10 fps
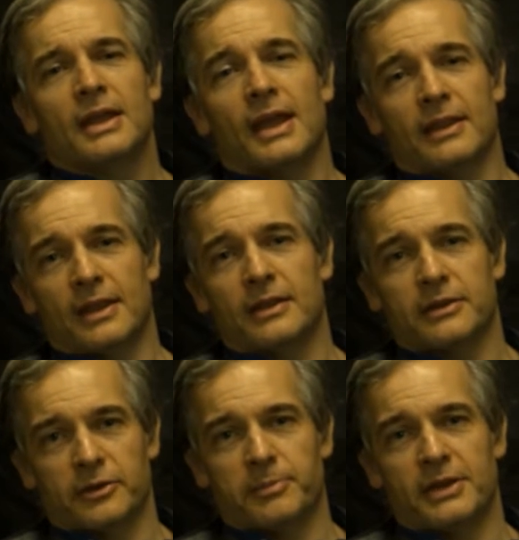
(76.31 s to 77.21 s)
And then
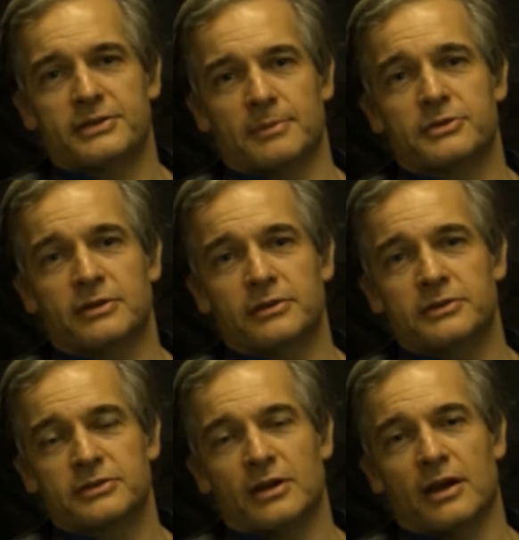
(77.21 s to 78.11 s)
there'll be some
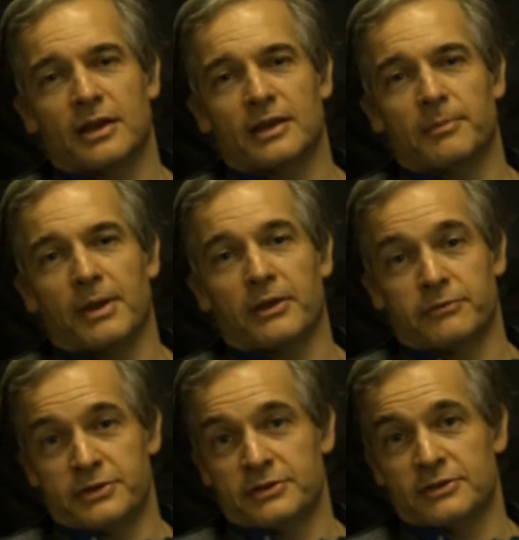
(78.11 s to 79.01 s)
students talking about
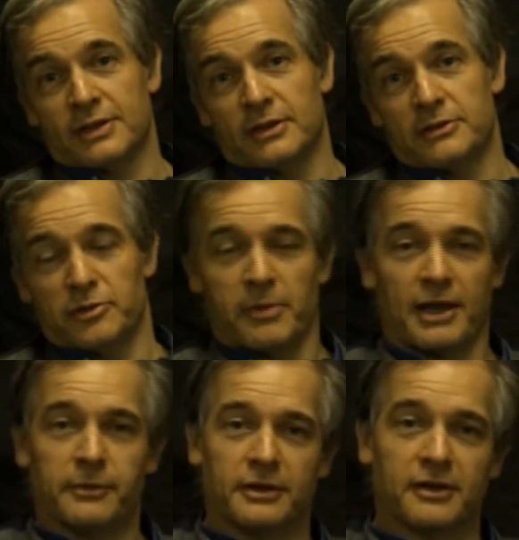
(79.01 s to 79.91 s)
reasons that you
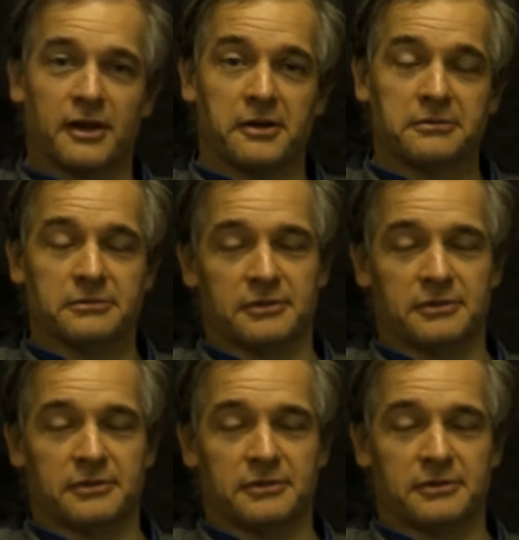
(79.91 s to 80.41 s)
might want to go